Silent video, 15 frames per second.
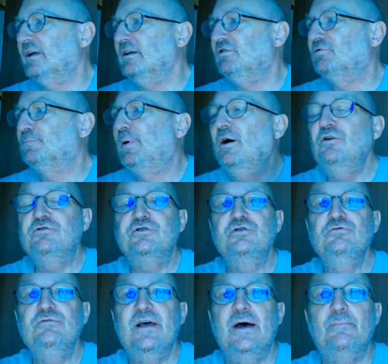that he spoke
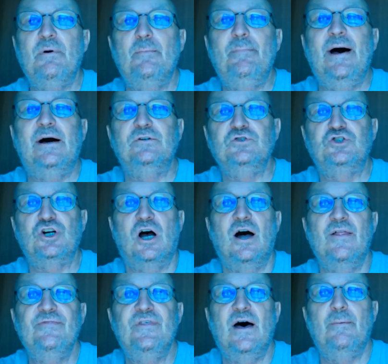to them about
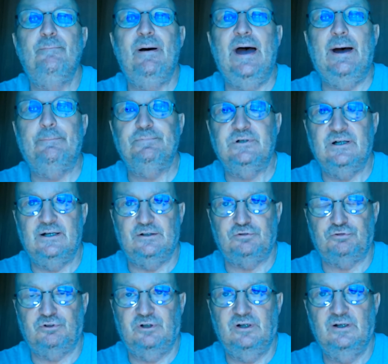John the
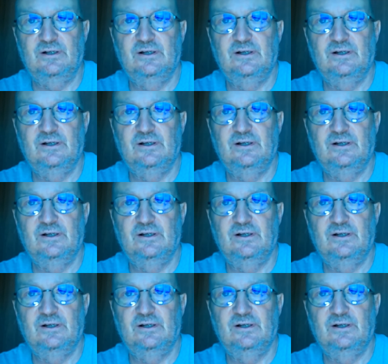Baptist.